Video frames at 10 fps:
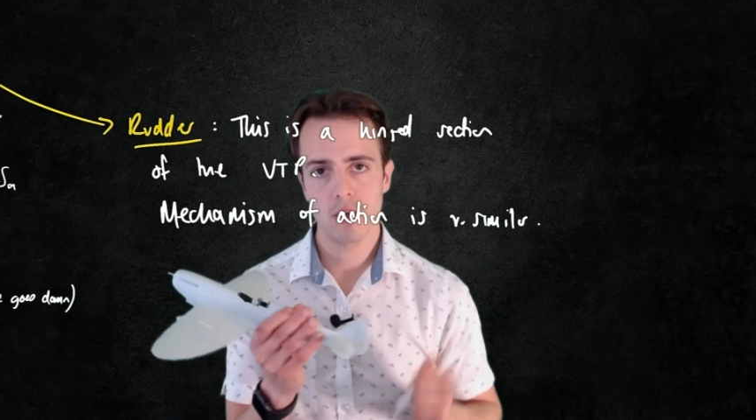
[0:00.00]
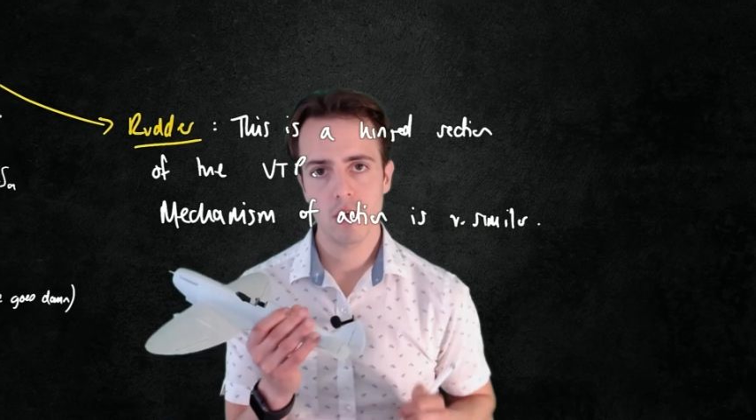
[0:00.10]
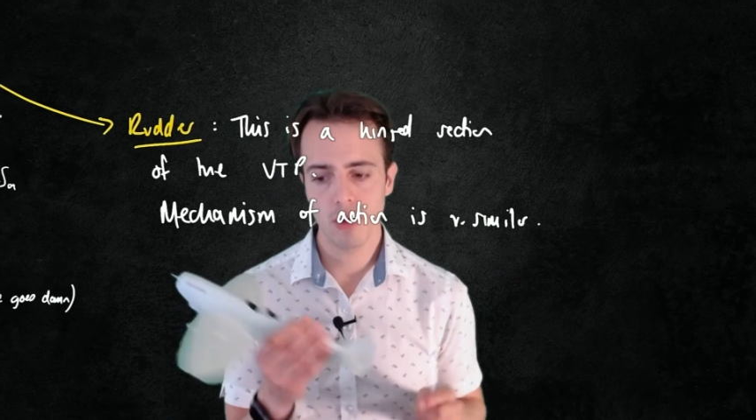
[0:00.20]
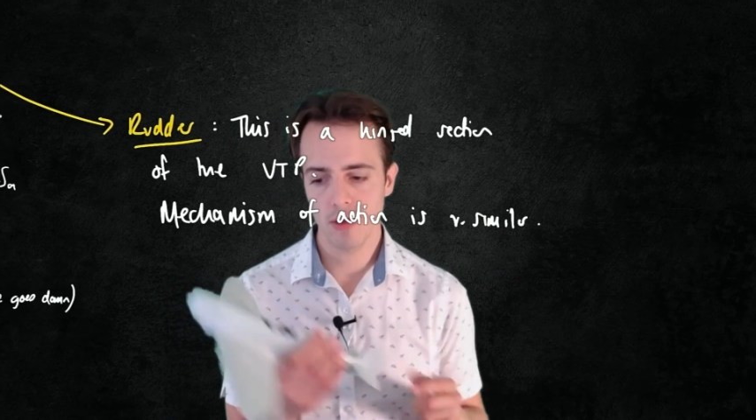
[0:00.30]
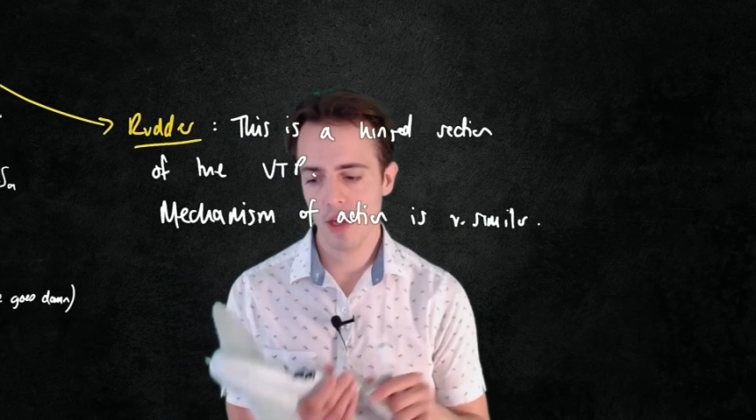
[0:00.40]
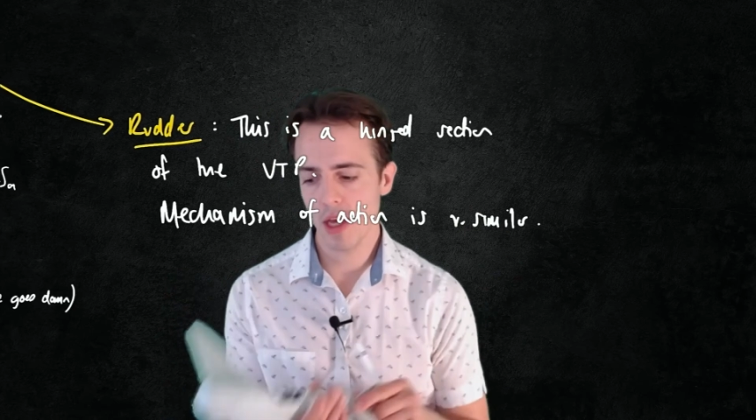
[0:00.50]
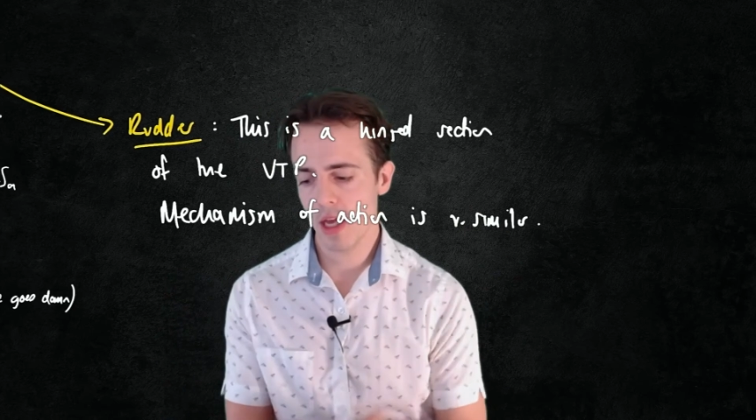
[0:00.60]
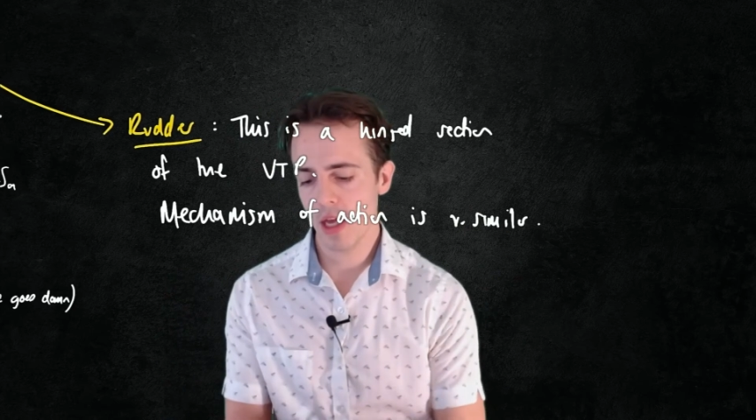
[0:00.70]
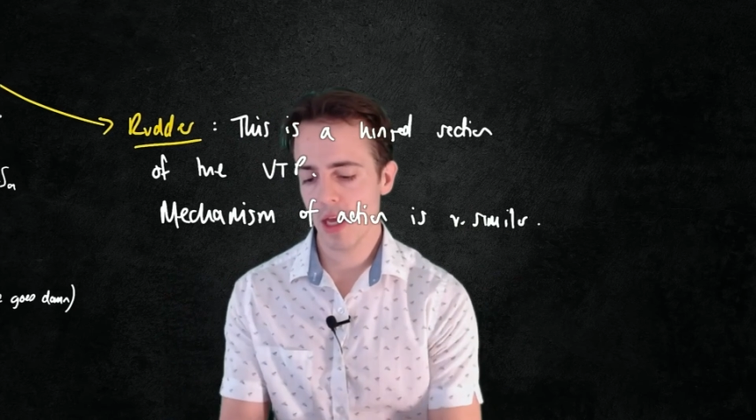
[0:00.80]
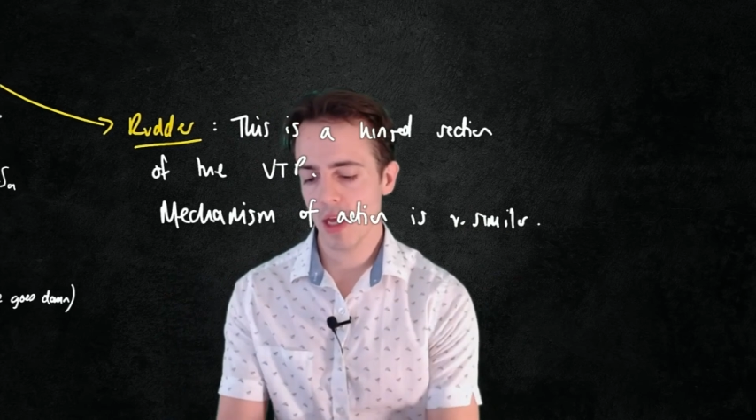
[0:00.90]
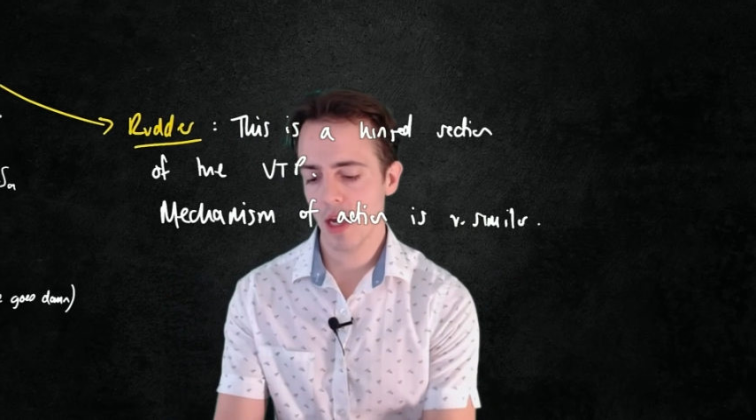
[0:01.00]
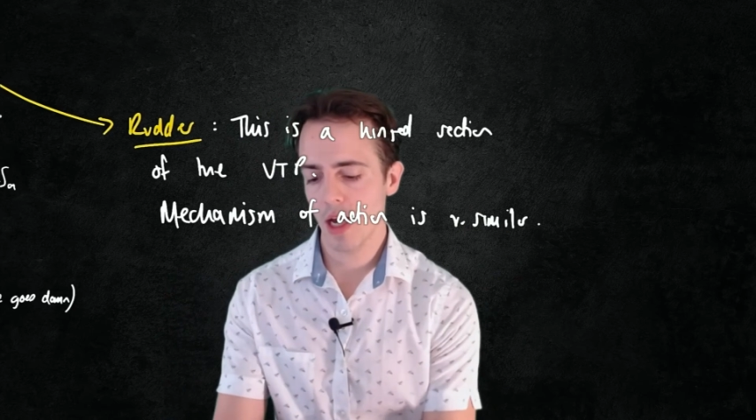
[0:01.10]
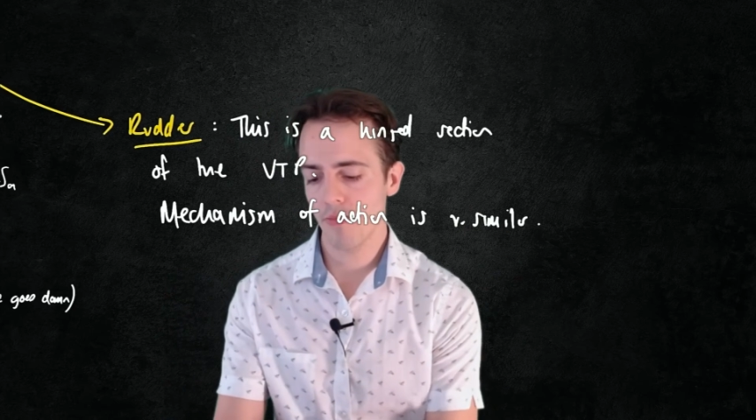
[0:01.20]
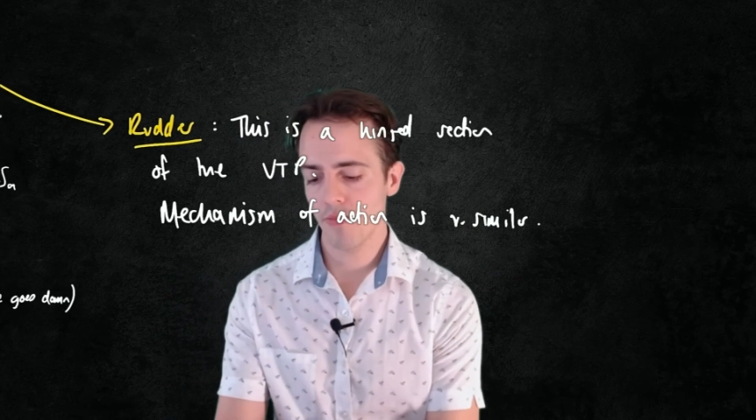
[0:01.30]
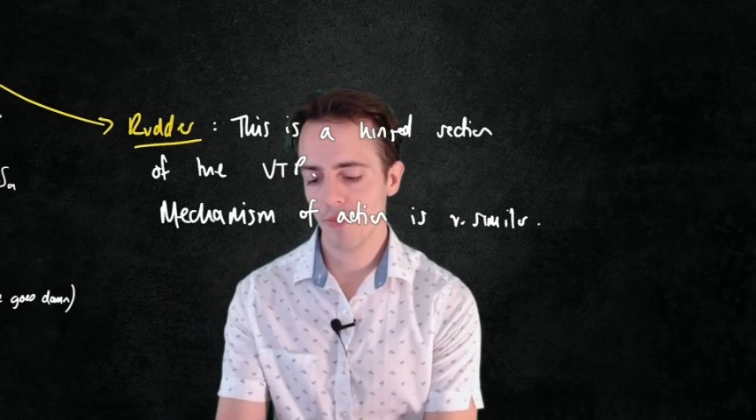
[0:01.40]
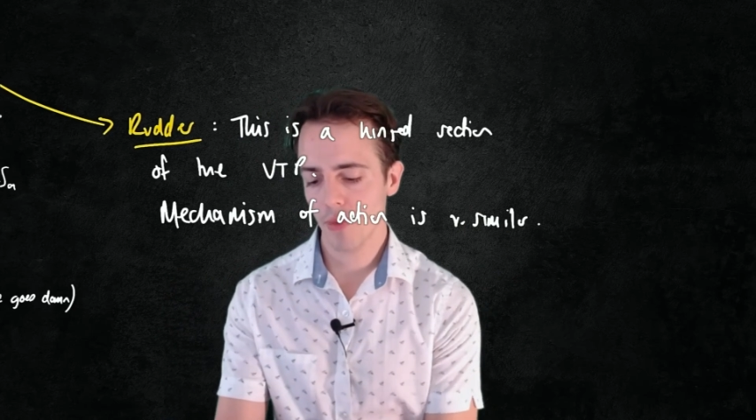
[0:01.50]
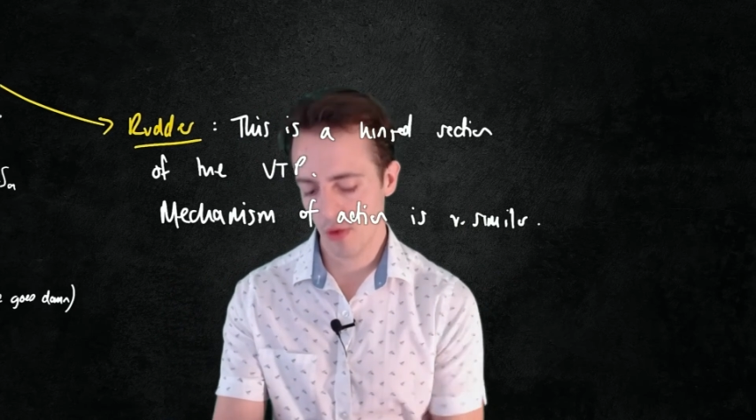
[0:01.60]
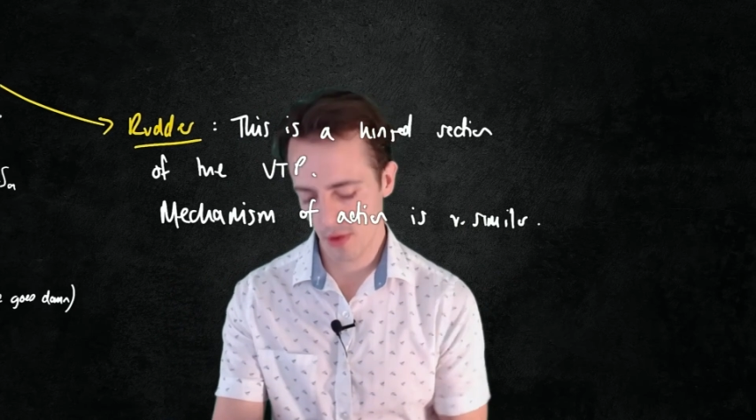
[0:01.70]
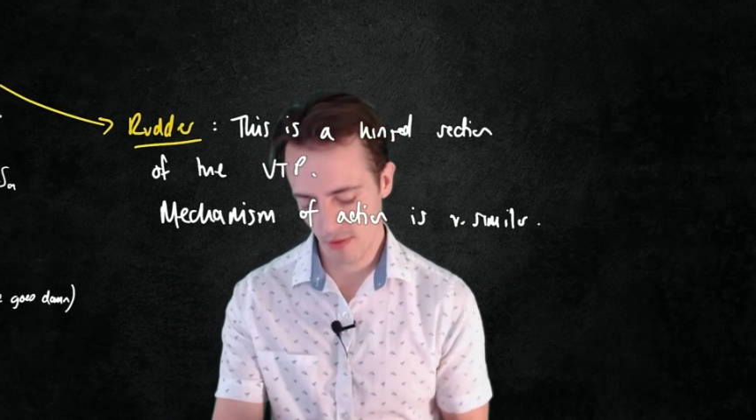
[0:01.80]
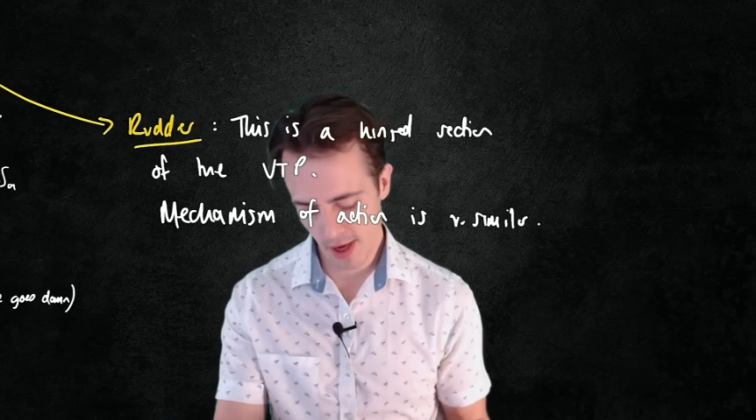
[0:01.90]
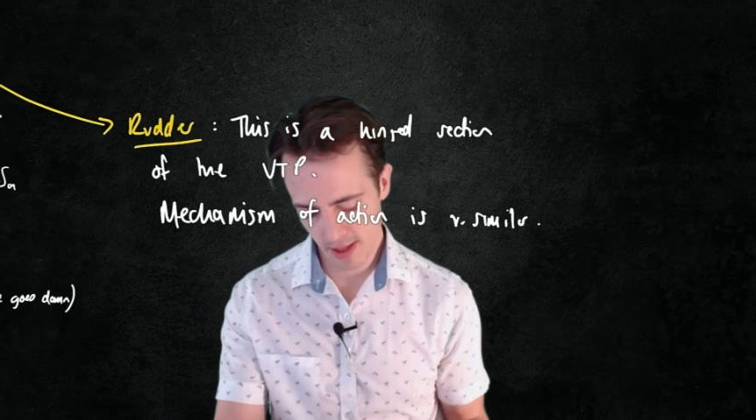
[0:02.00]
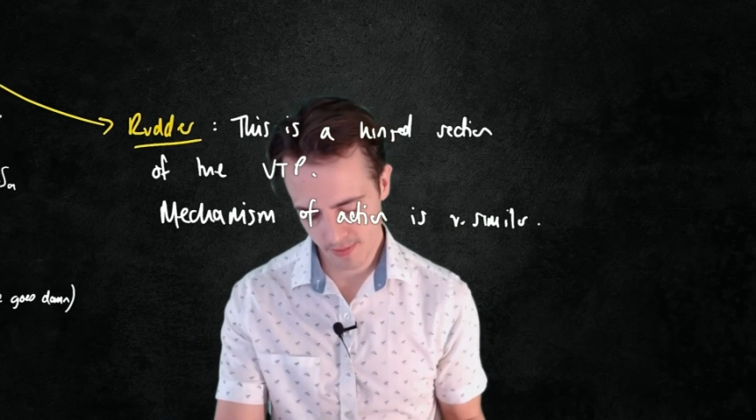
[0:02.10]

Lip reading: on the rudder.